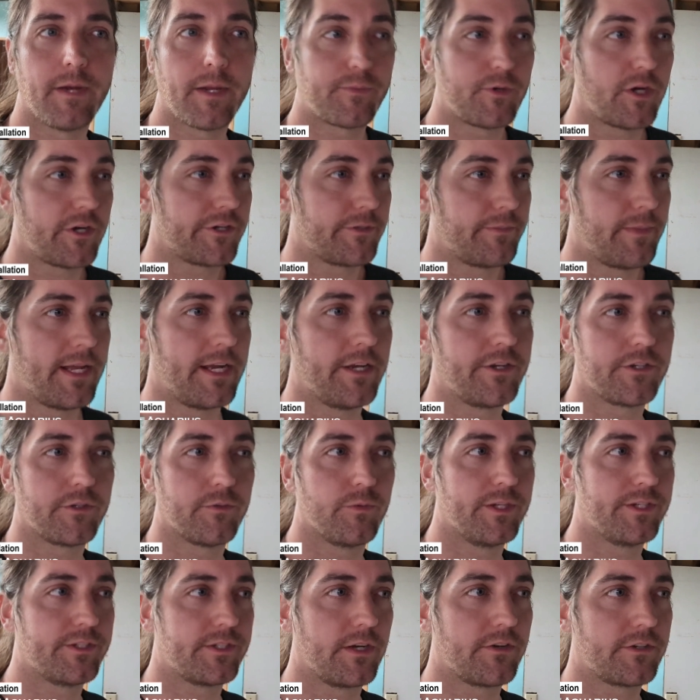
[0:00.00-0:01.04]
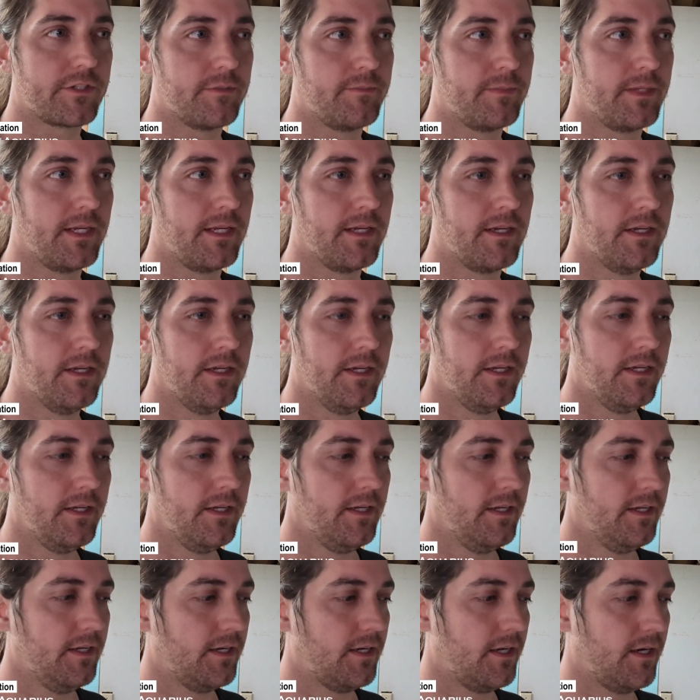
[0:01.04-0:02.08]
my project manager reached out to me
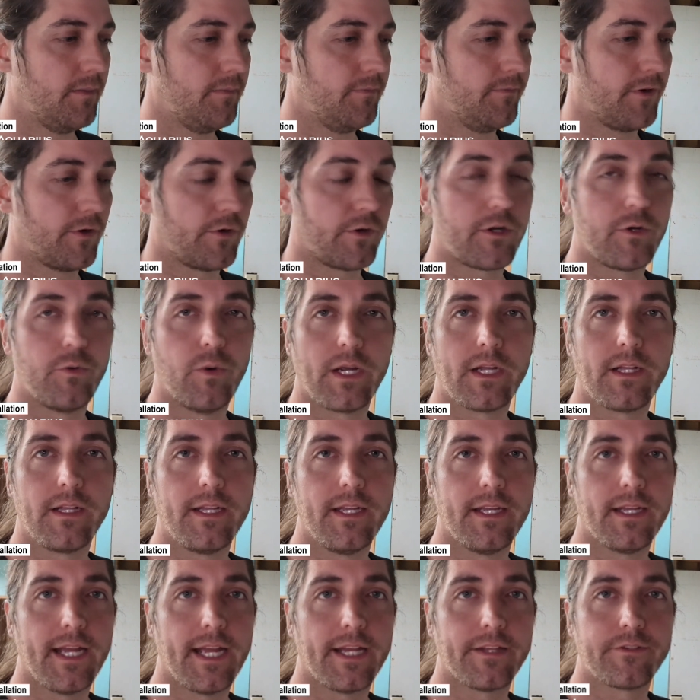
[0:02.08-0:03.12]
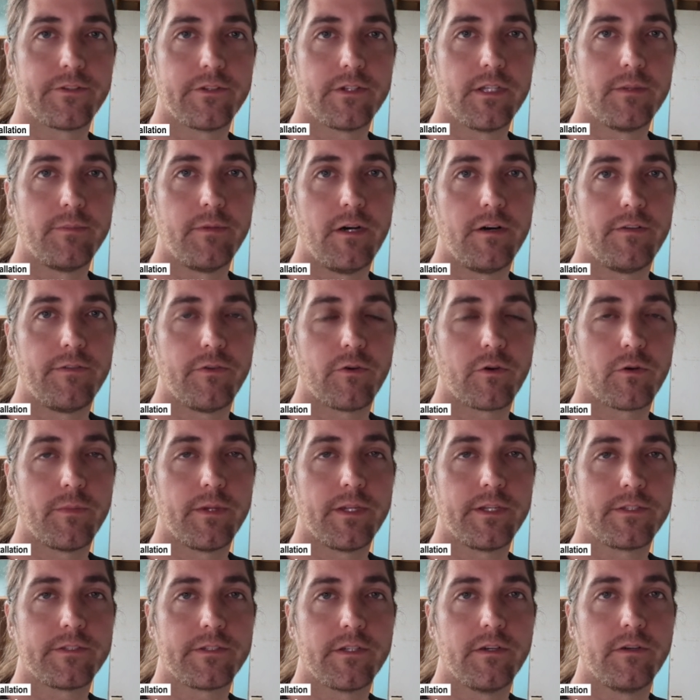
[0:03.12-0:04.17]
um, very quickly and answered them all for
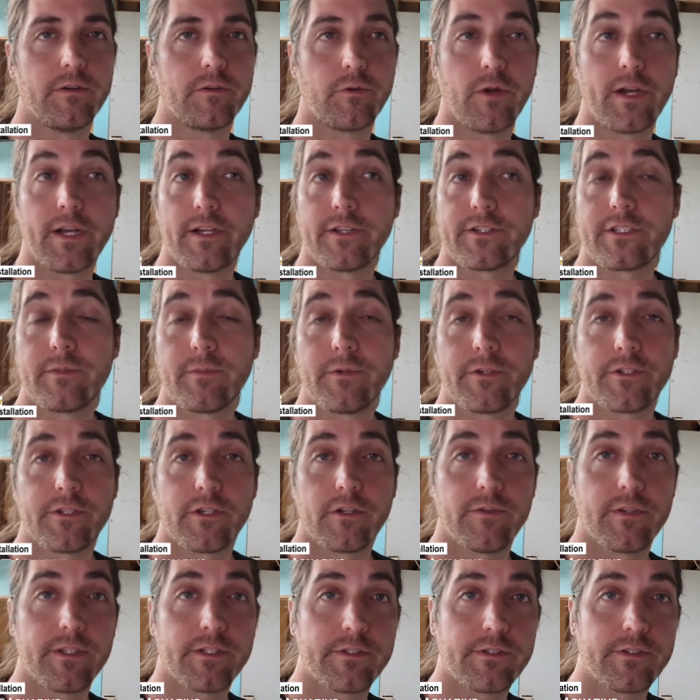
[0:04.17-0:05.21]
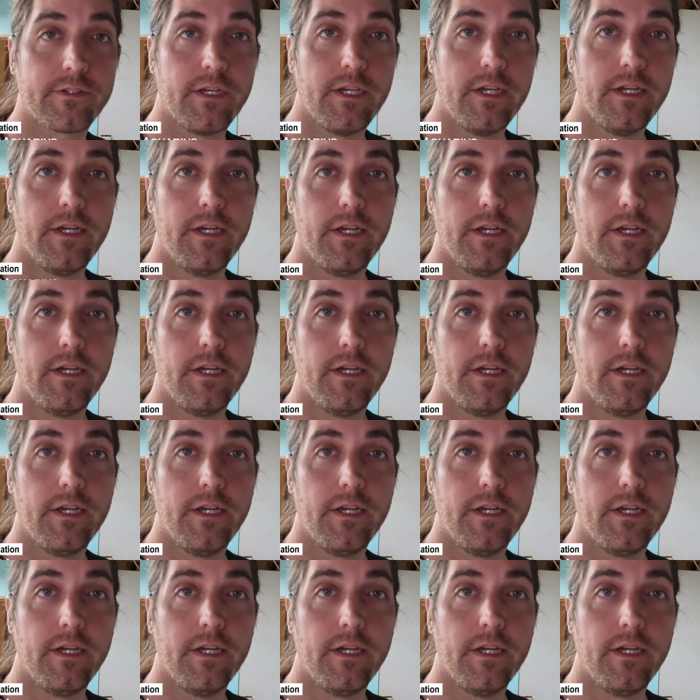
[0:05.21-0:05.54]
me. So great customer service,